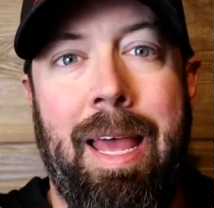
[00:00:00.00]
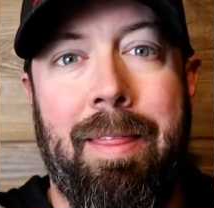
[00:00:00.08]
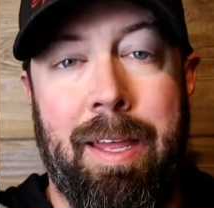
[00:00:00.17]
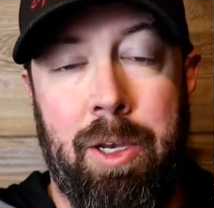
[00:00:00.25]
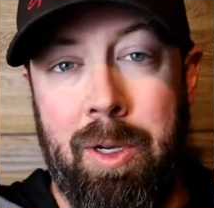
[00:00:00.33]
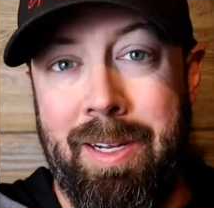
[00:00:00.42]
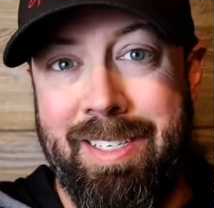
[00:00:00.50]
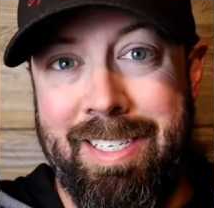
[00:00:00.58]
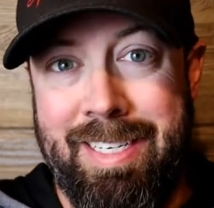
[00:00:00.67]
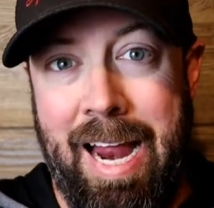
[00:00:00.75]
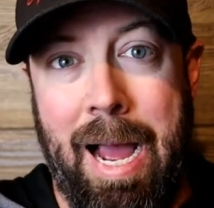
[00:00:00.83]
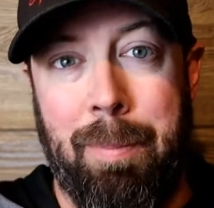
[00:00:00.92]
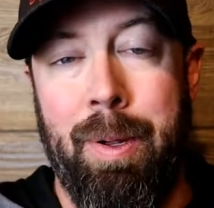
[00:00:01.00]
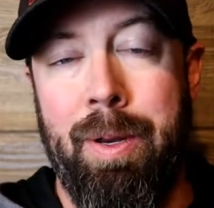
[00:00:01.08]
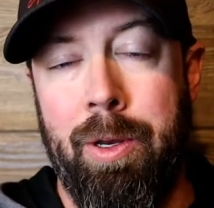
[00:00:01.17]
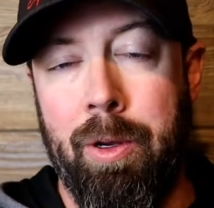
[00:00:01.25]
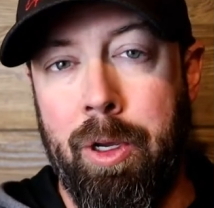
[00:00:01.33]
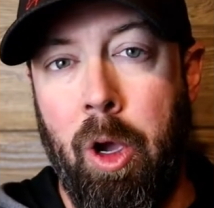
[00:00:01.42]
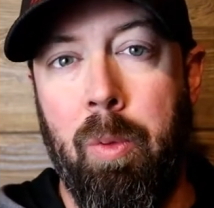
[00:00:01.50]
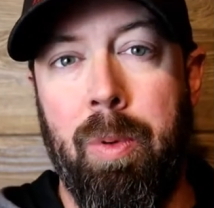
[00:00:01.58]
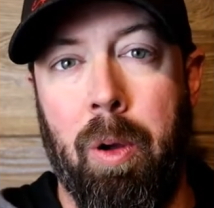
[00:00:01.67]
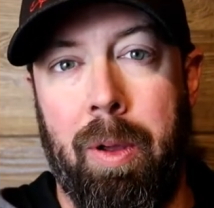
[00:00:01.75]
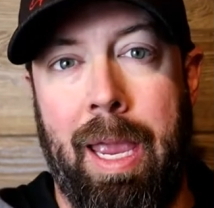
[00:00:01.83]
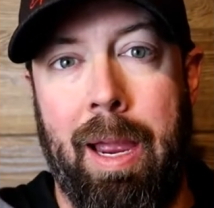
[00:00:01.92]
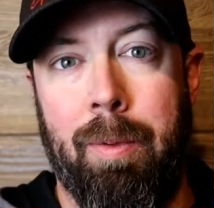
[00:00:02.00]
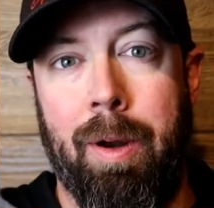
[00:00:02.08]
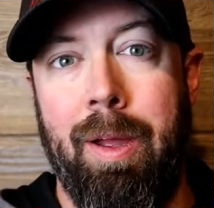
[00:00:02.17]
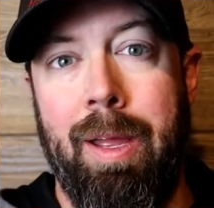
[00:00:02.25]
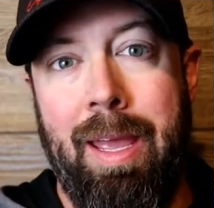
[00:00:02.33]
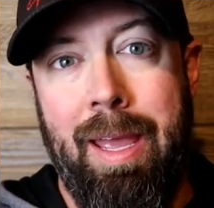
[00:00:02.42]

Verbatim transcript: Then you can stop your GoPro camera